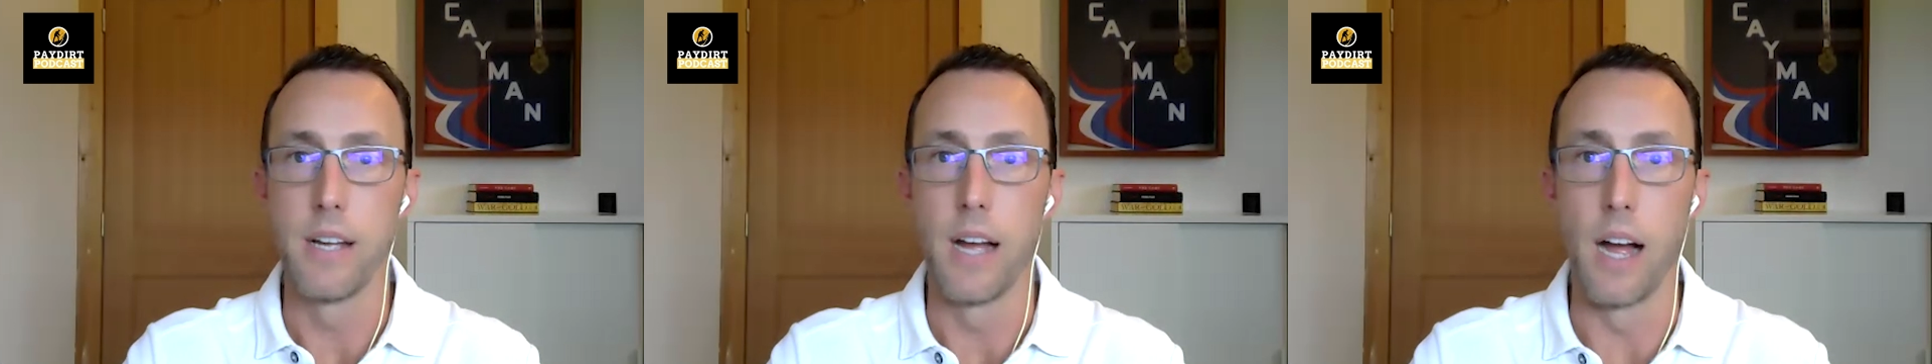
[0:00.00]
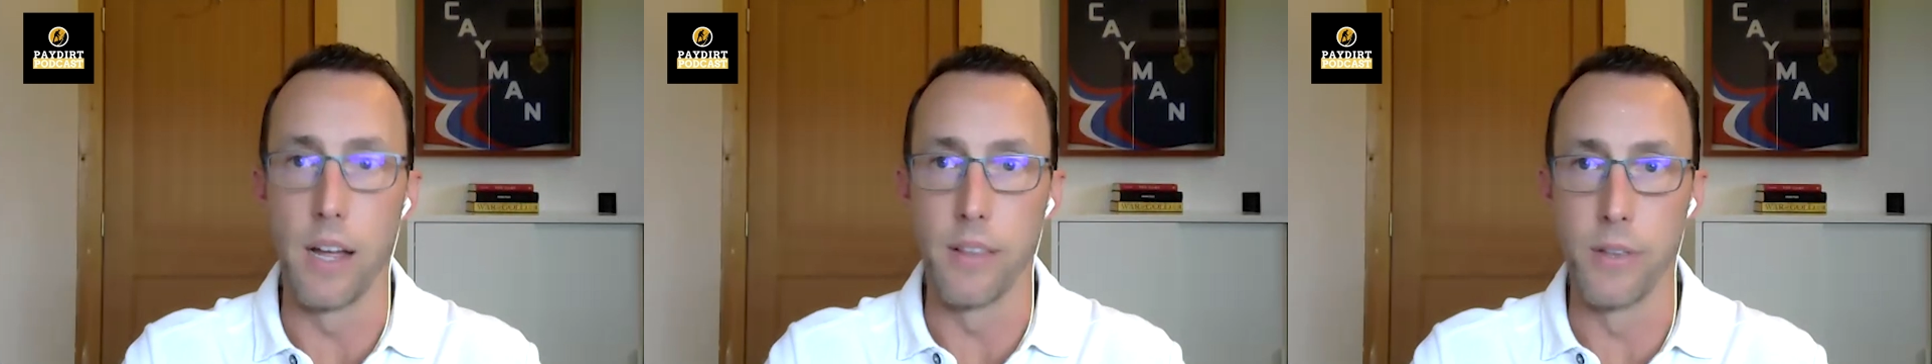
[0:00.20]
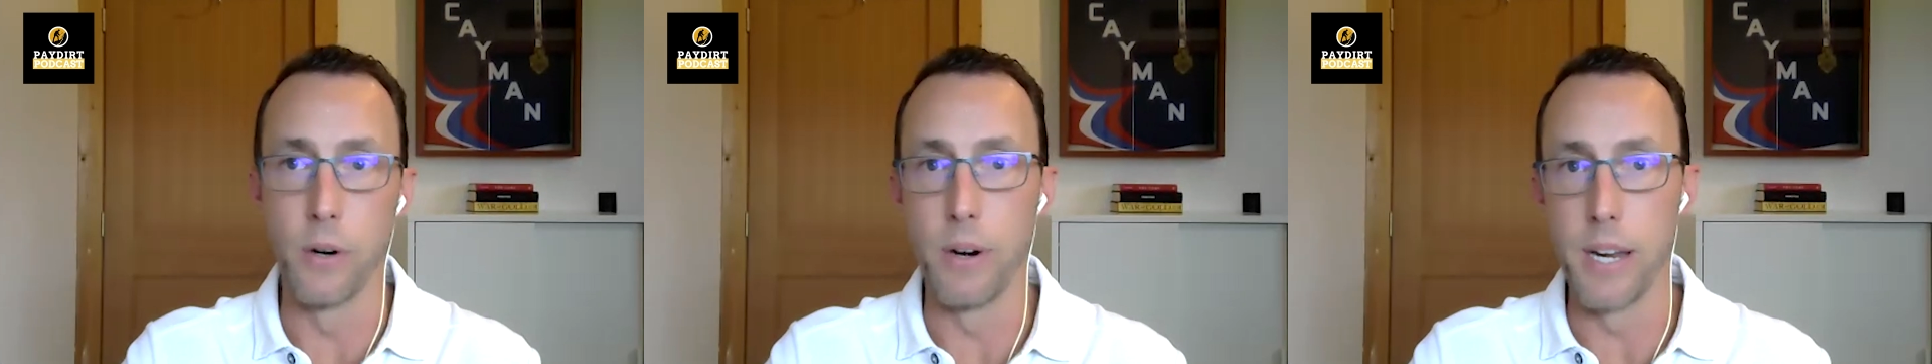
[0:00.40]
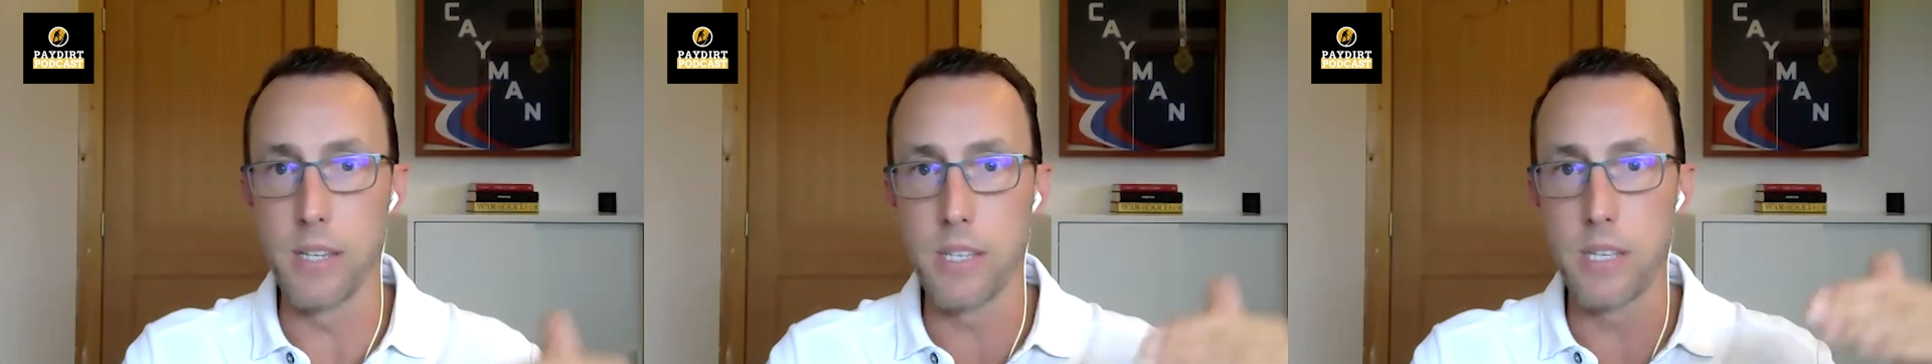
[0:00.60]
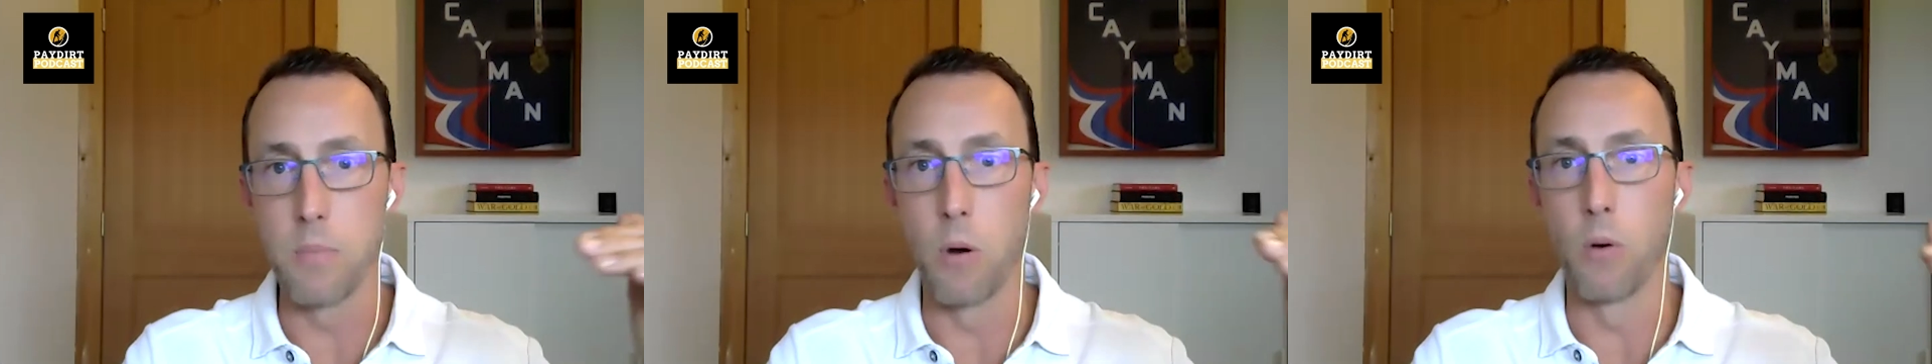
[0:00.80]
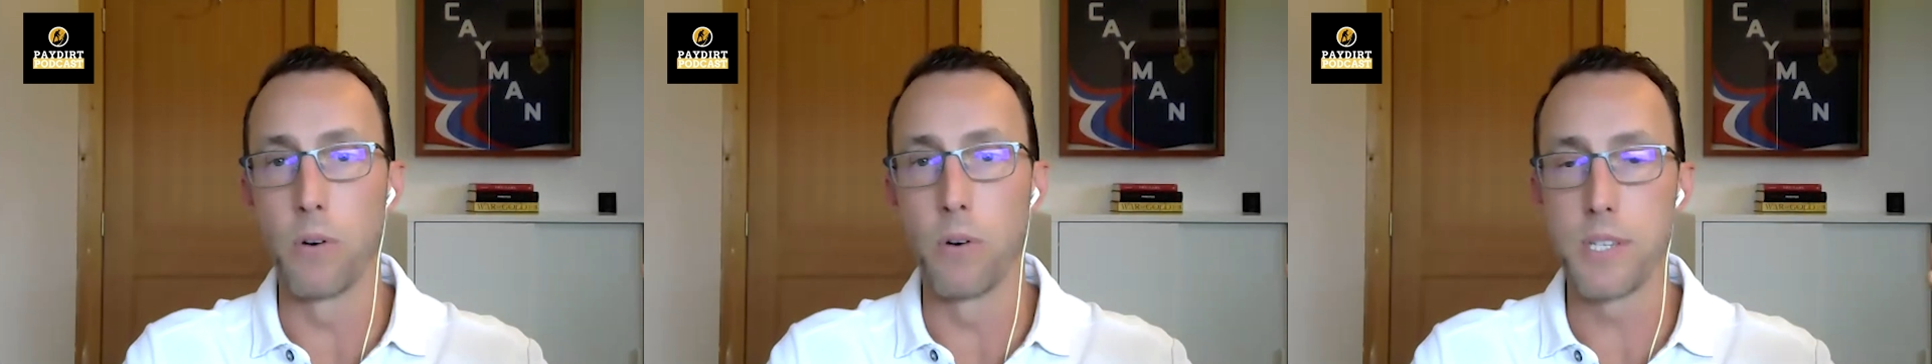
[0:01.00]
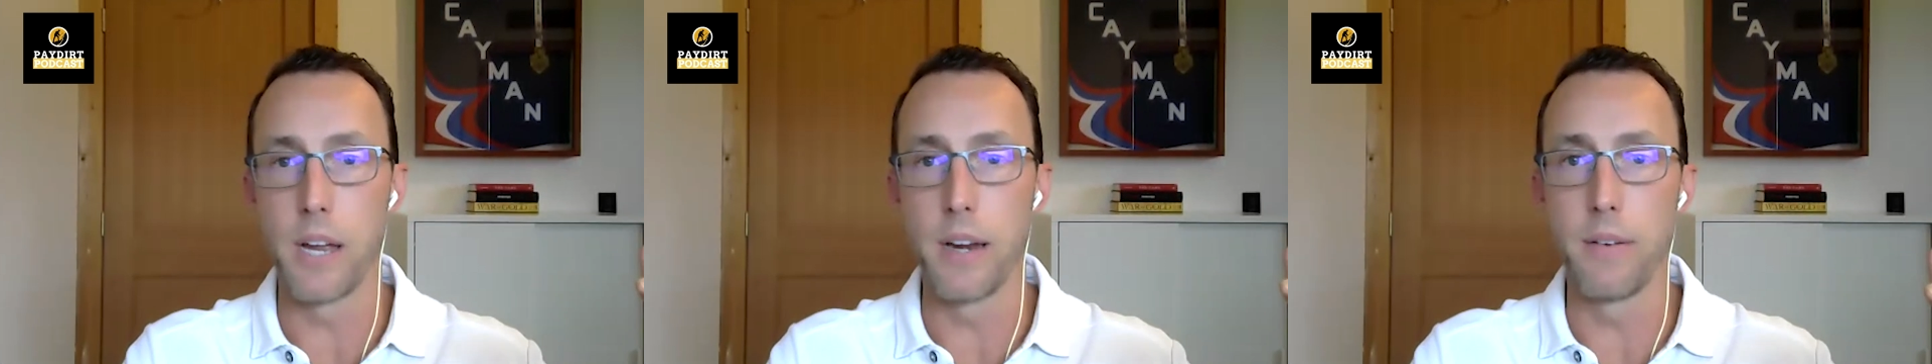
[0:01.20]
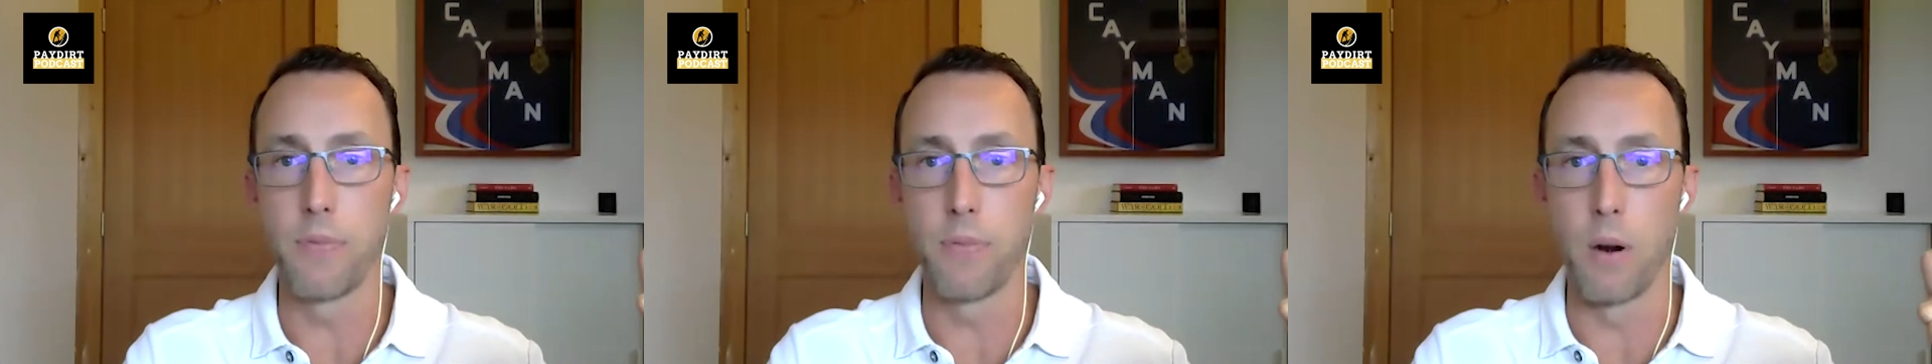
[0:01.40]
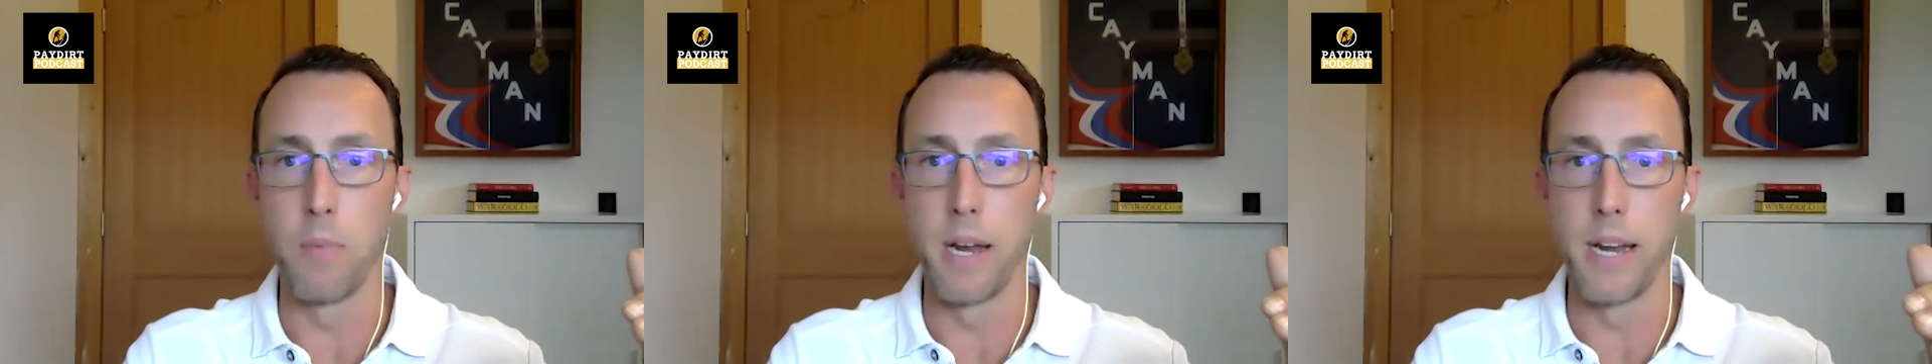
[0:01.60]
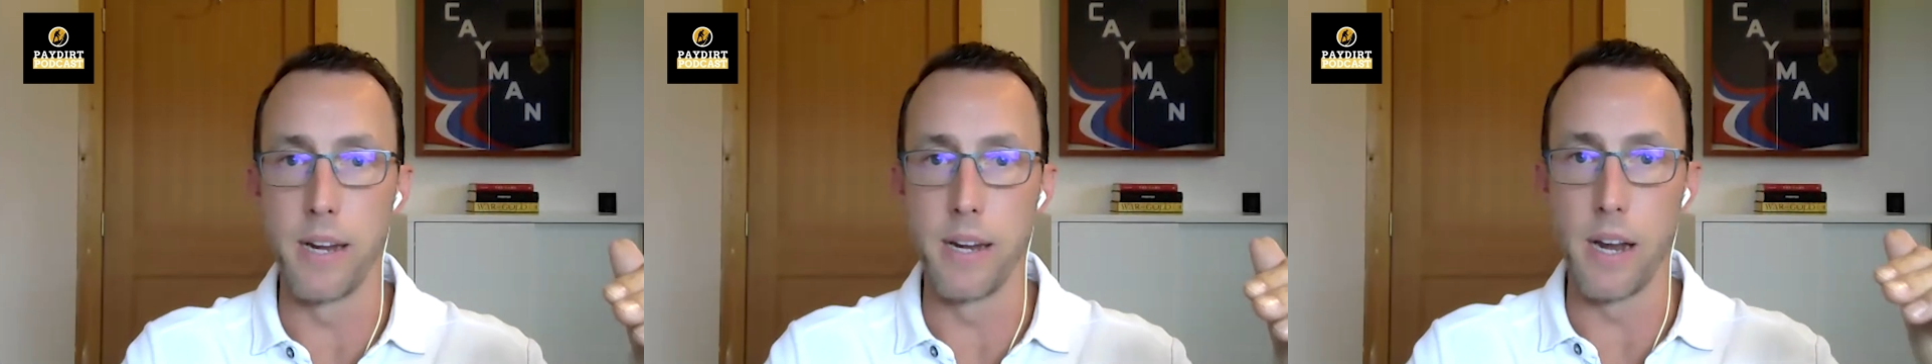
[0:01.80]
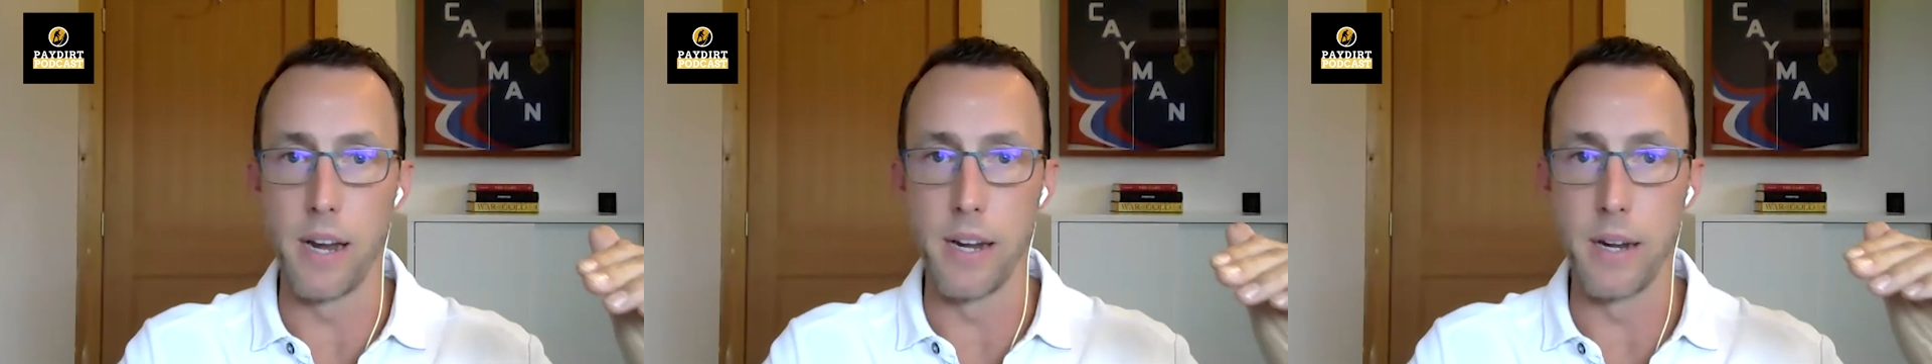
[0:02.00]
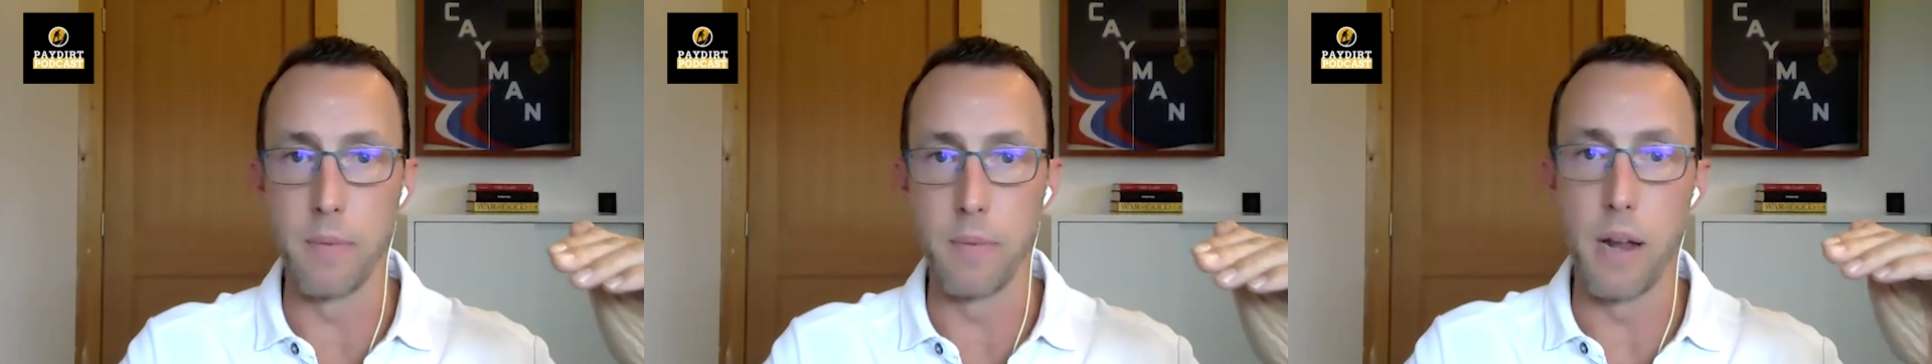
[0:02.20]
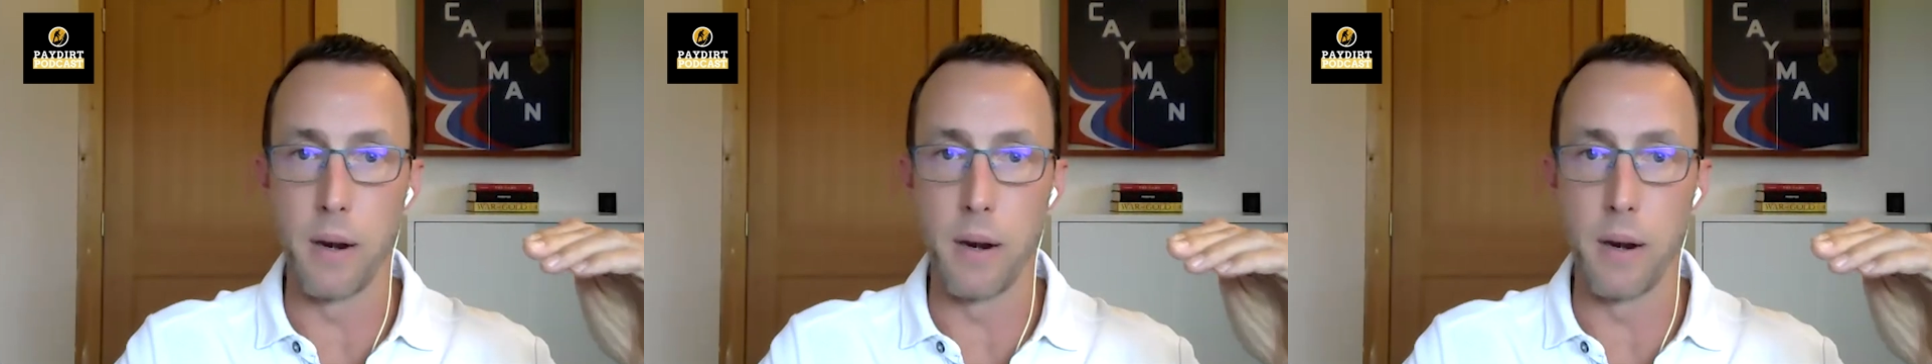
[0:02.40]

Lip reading: There is some oversight from an